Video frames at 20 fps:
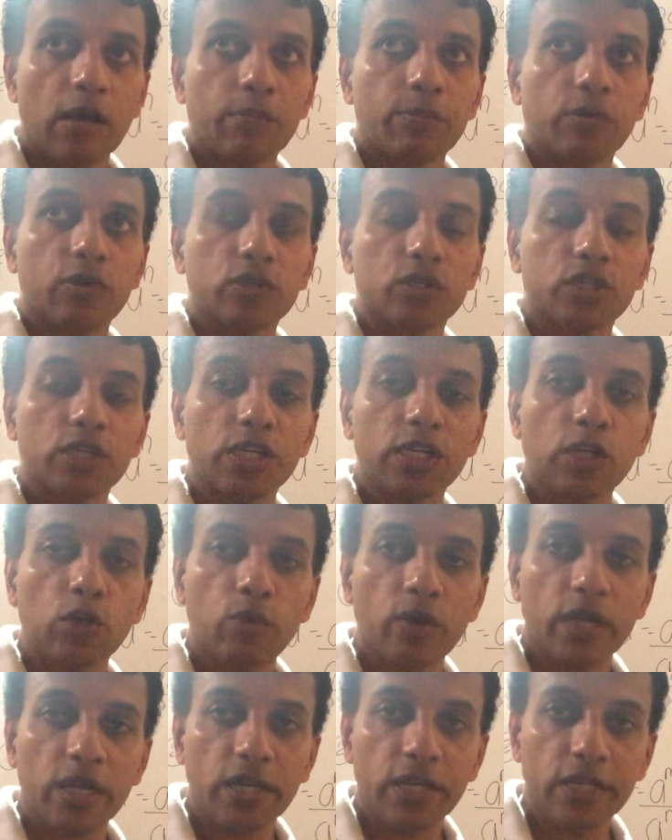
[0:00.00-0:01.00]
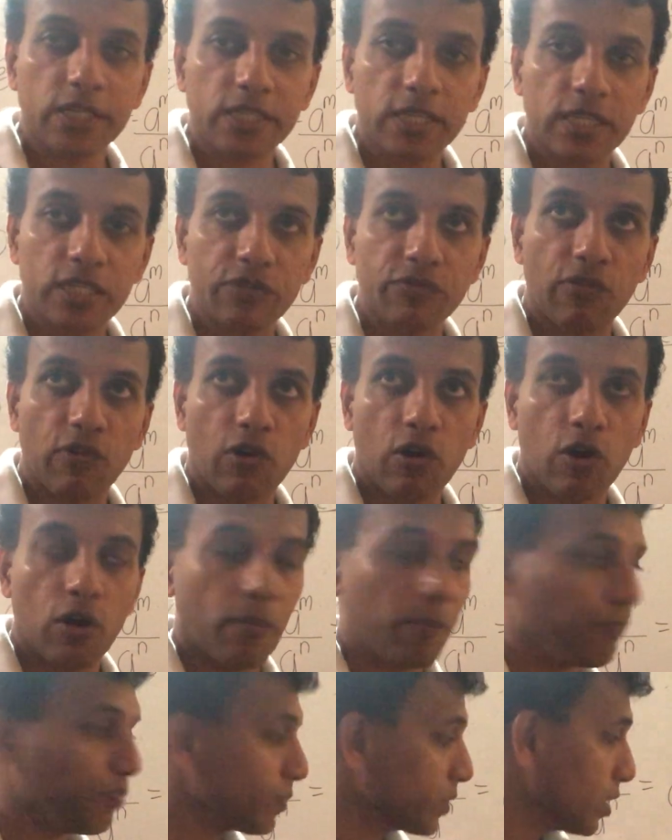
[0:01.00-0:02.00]
positive indices form.
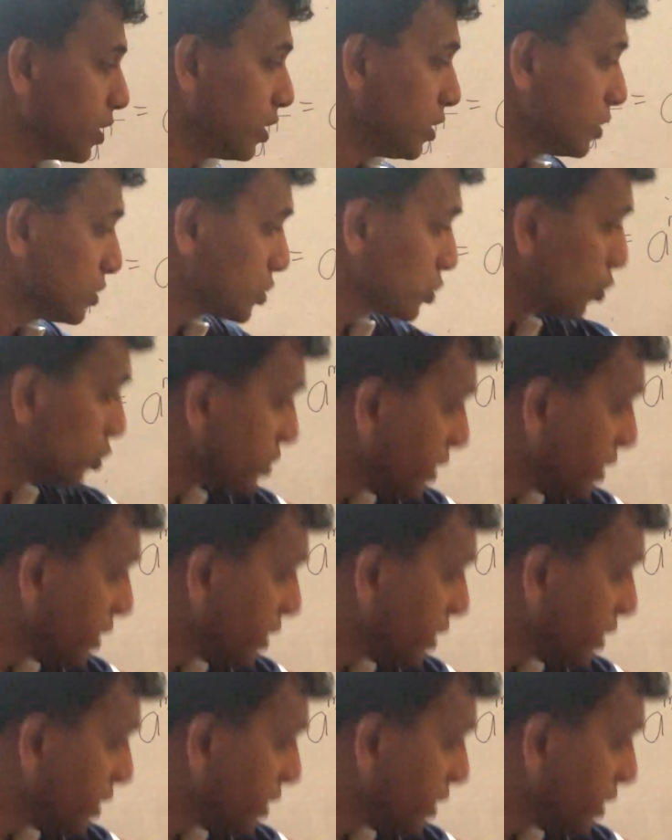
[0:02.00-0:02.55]
So you